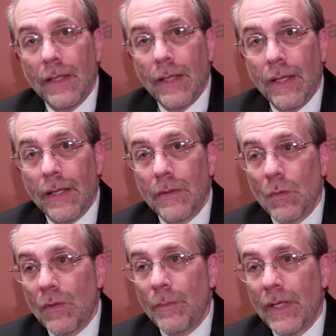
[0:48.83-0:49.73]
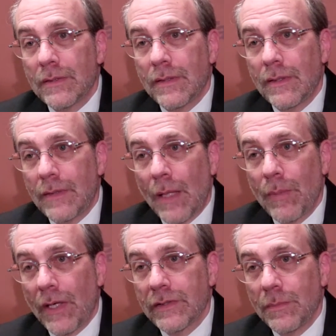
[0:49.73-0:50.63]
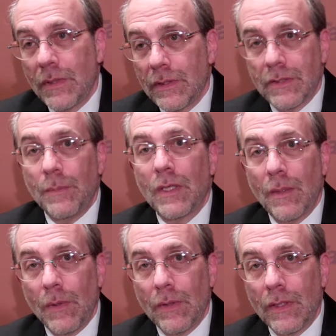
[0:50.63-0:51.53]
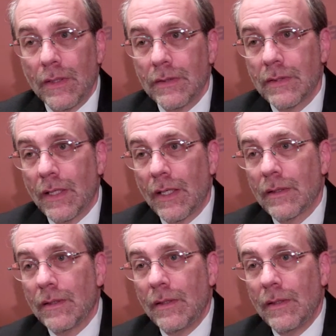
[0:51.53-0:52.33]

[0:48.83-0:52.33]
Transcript: And what makes that possible in the CIMIT community is that